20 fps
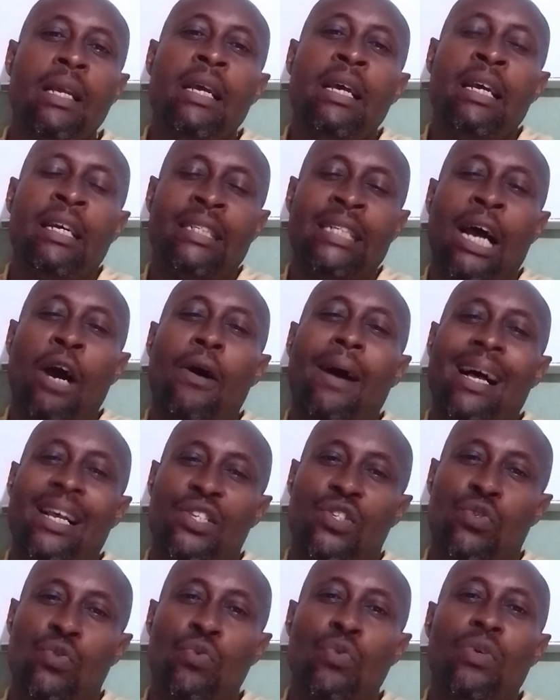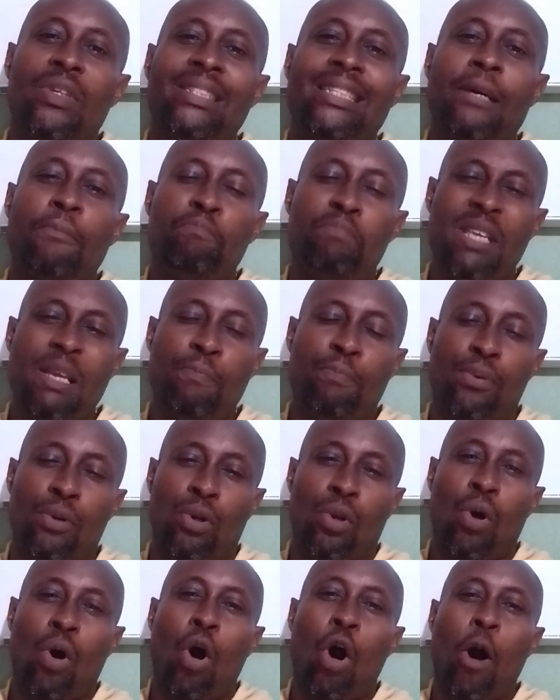Now, as to the people
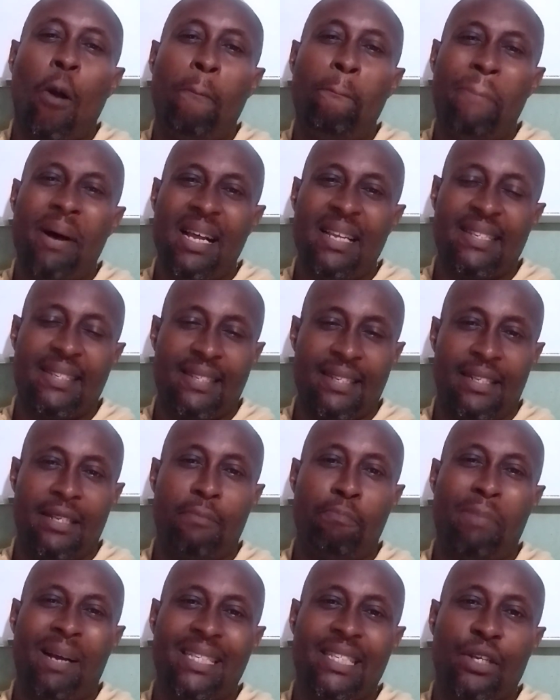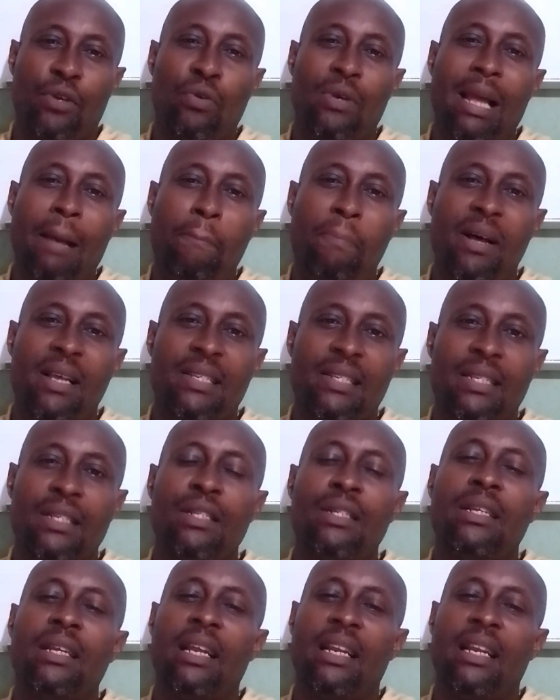or particular person